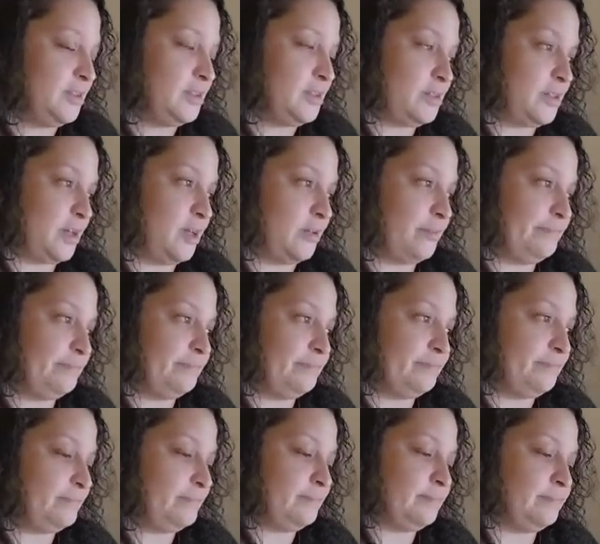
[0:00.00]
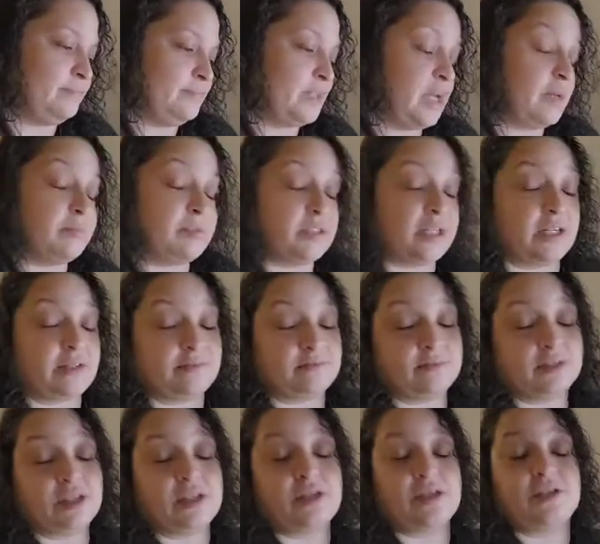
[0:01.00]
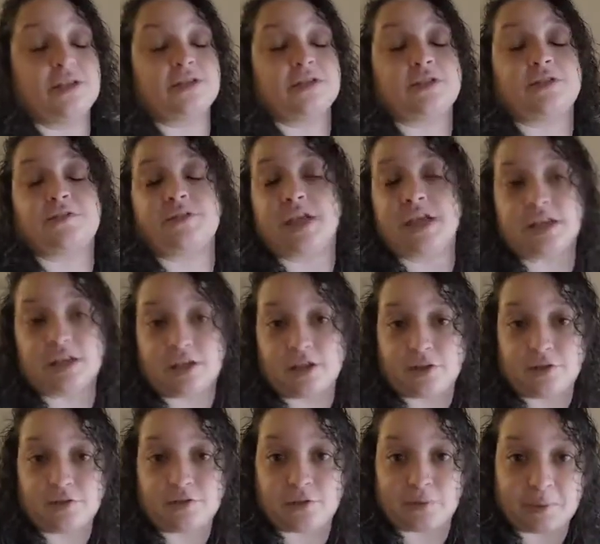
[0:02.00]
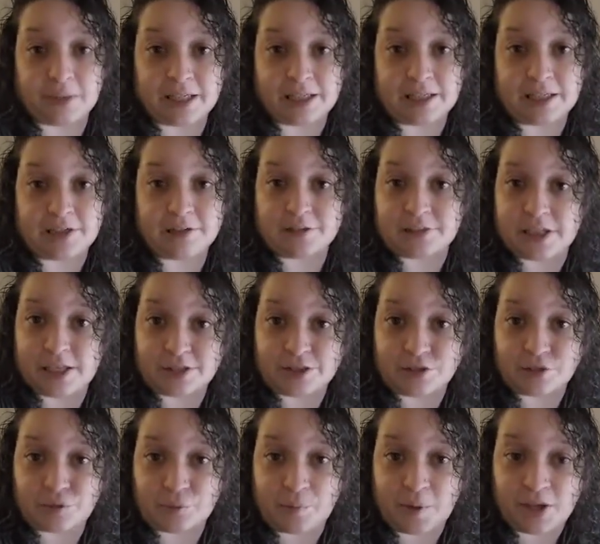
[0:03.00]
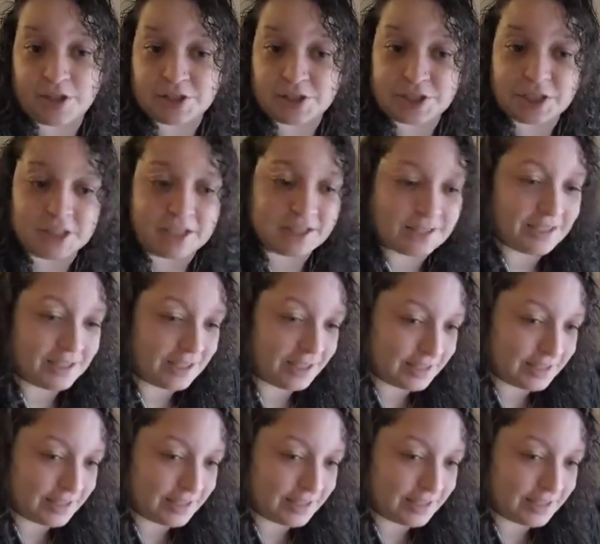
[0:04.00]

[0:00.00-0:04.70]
So, I'm done. So thank you for being here. Thanks for watching.